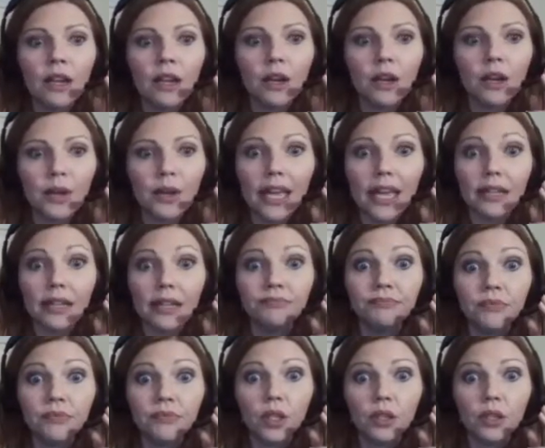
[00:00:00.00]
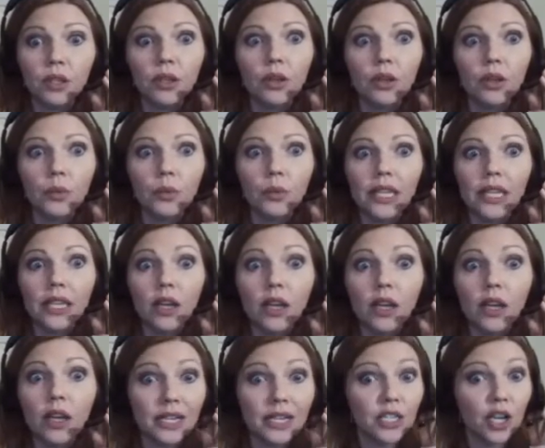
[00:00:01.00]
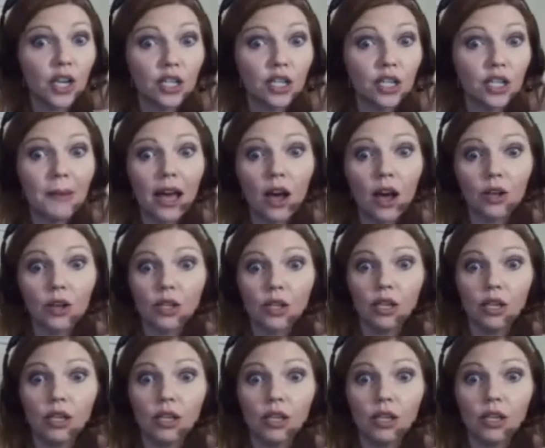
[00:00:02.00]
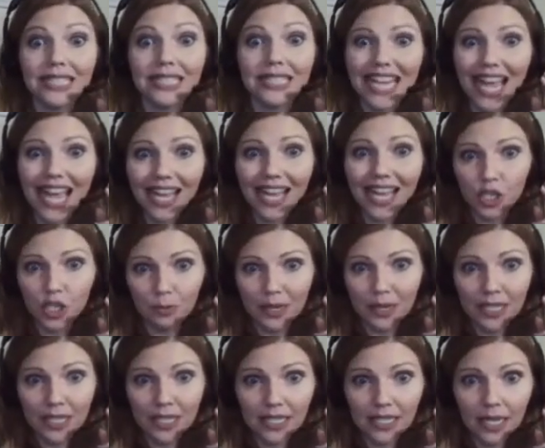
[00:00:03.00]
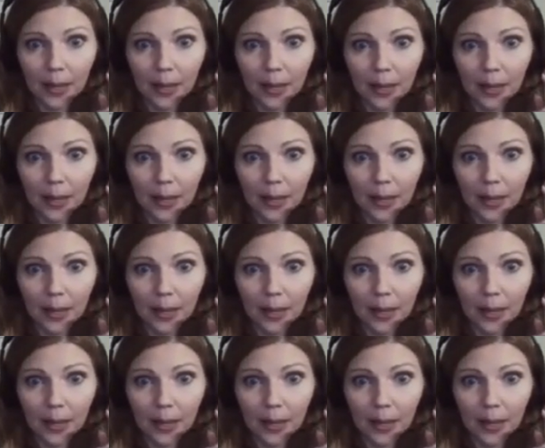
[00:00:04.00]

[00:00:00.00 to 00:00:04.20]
Okay, we already talked about attachment,